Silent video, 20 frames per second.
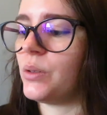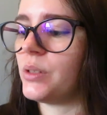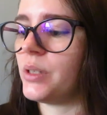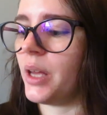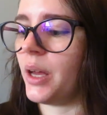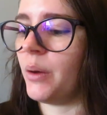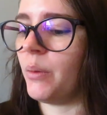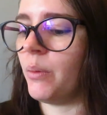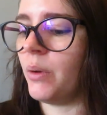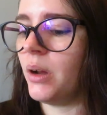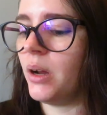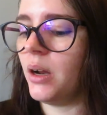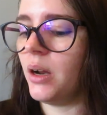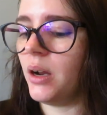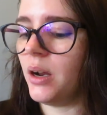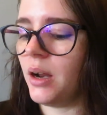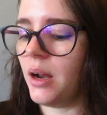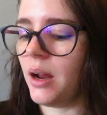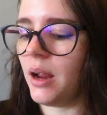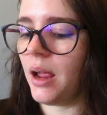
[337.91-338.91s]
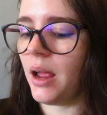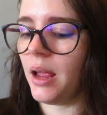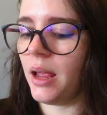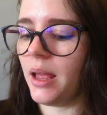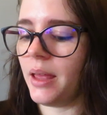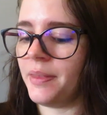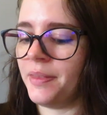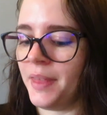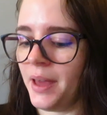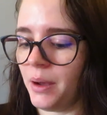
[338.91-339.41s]
So
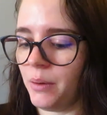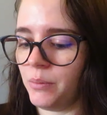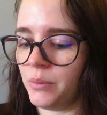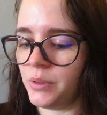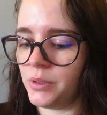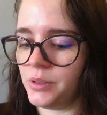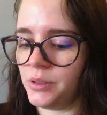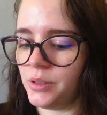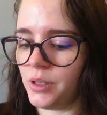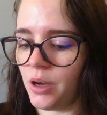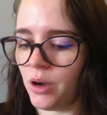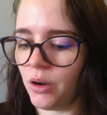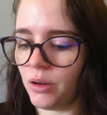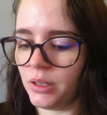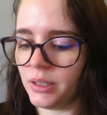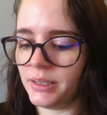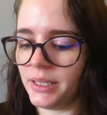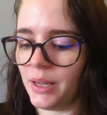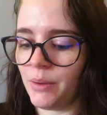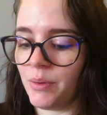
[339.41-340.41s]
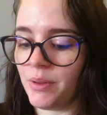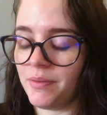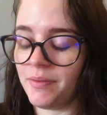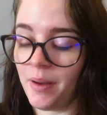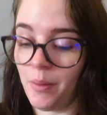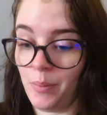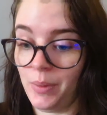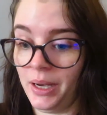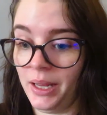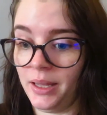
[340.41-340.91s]
that was a holiday with
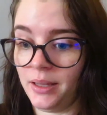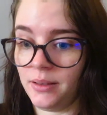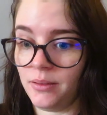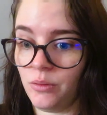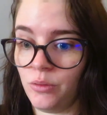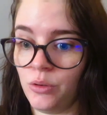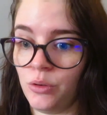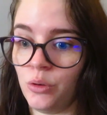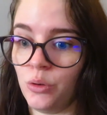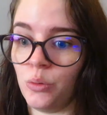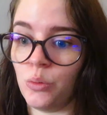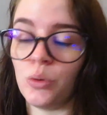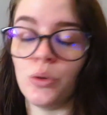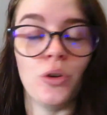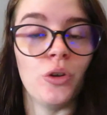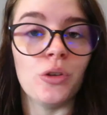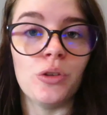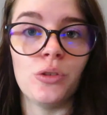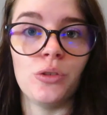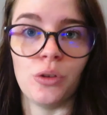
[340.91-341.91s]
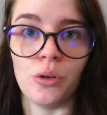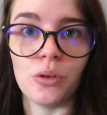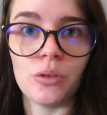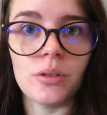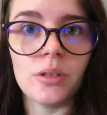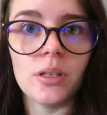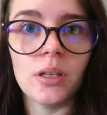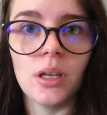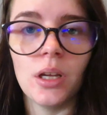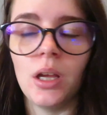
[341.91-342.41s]
family who
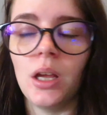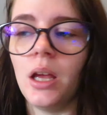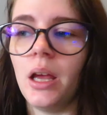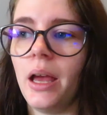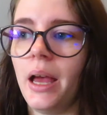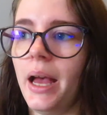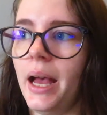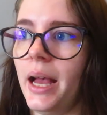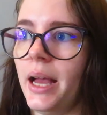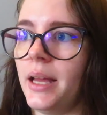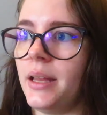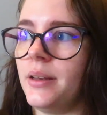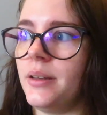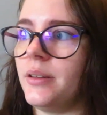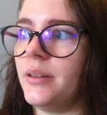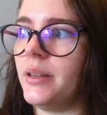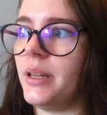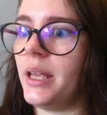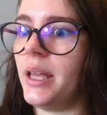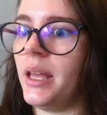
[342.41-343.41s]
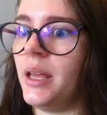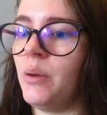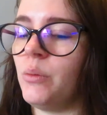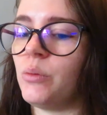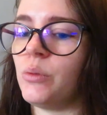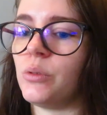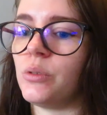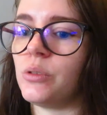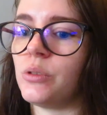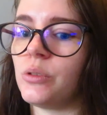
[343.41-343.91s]
understood, and it
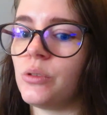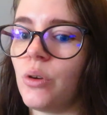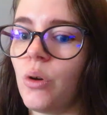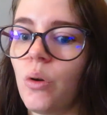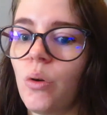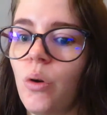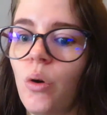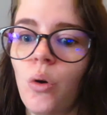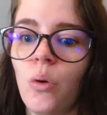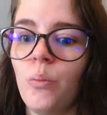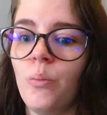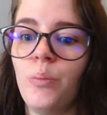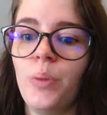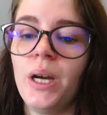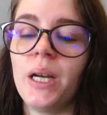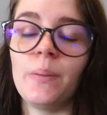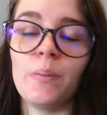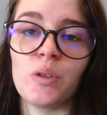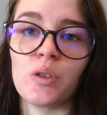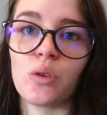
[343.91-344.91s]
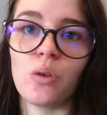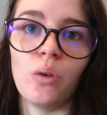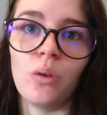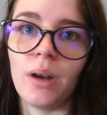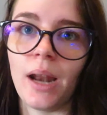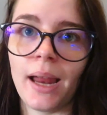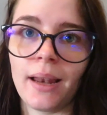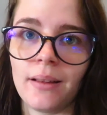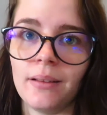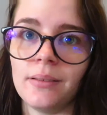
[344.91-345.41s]
was pretty much all
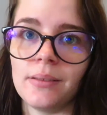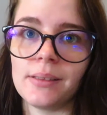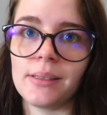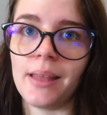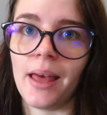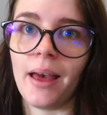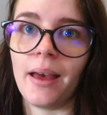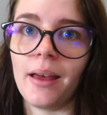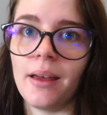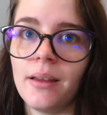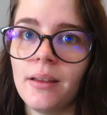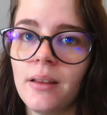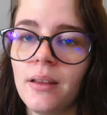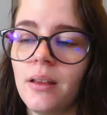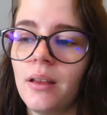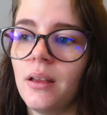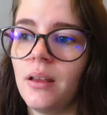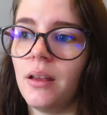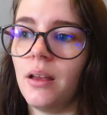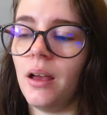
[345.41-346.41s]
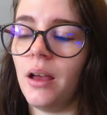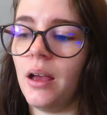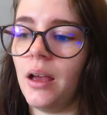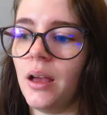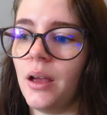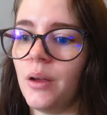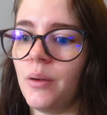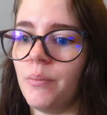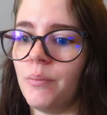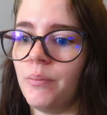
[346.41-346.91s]
adults there,
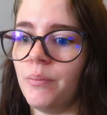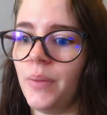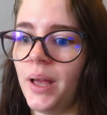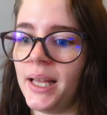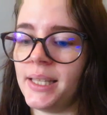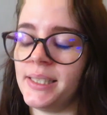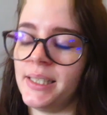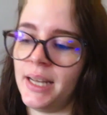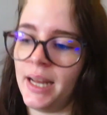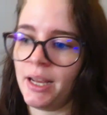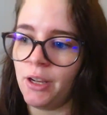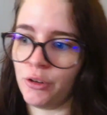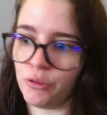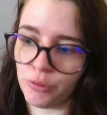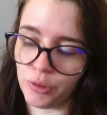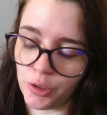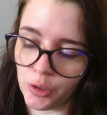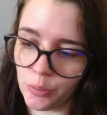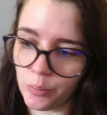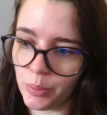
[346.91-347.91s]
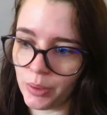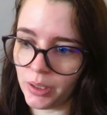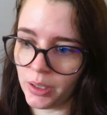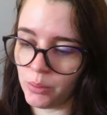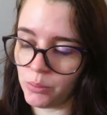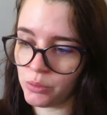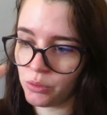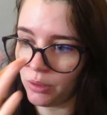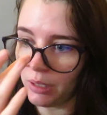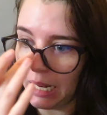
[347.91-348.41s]
as in our group, it
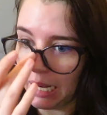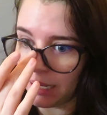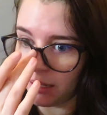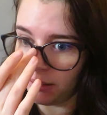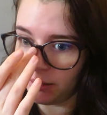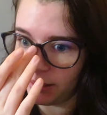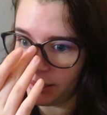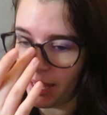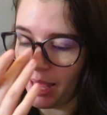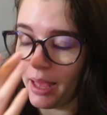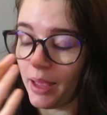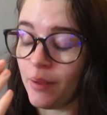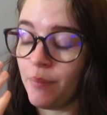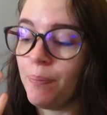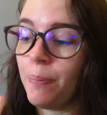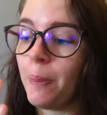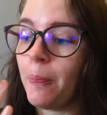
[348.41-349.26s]
was all adults there.